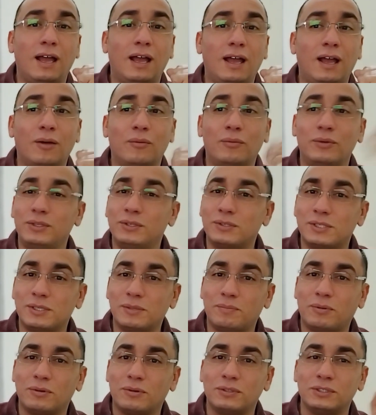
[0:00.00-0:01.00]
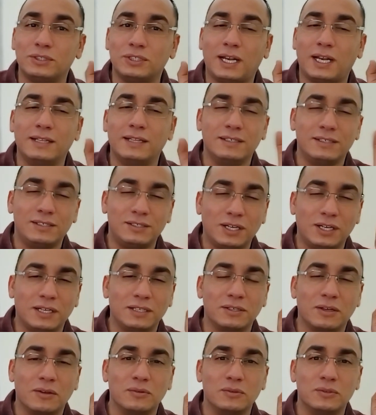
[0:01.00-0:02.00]
Uh, with your support, inshallah, this
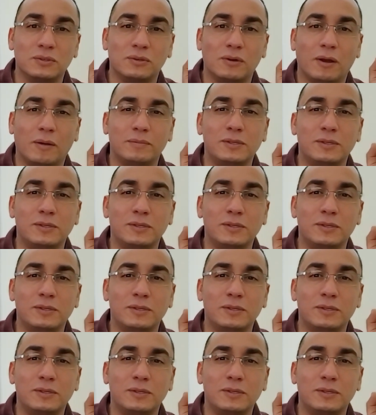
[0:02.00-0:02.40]
channel is going to grow.